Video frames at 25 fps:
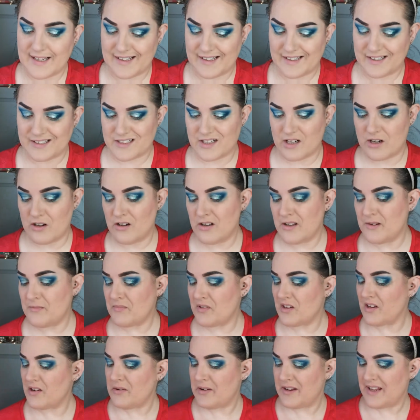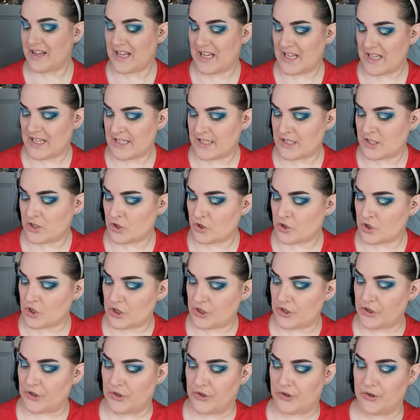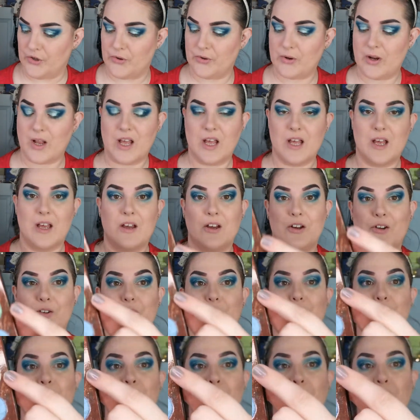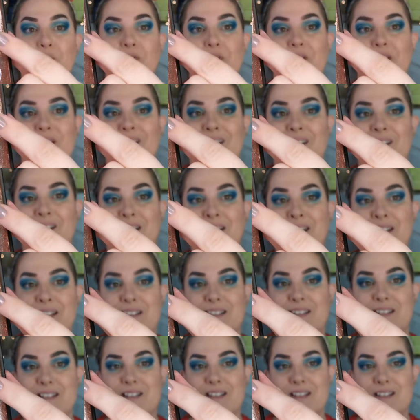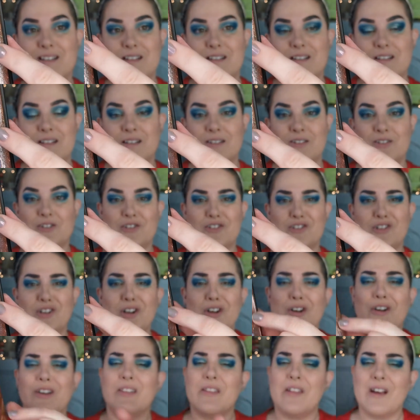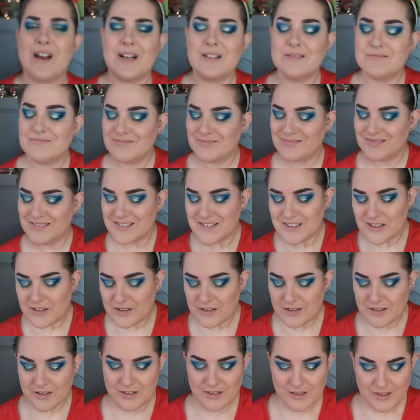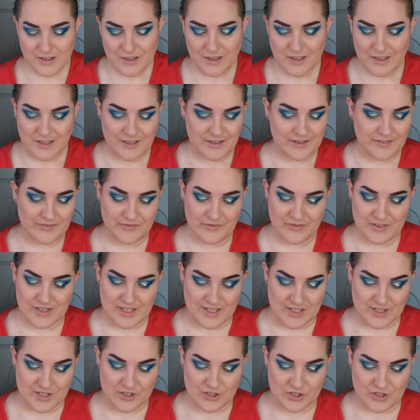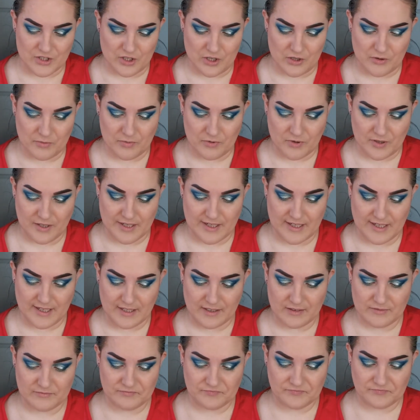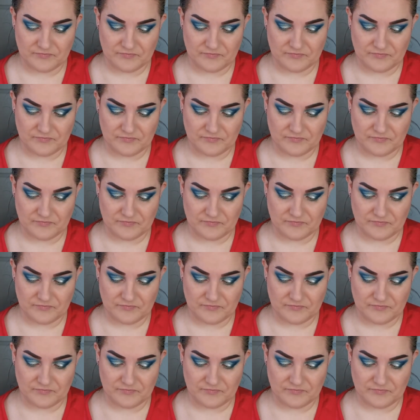and I'm going into Northern Lights. Just look at that. Oh, this is so pretty.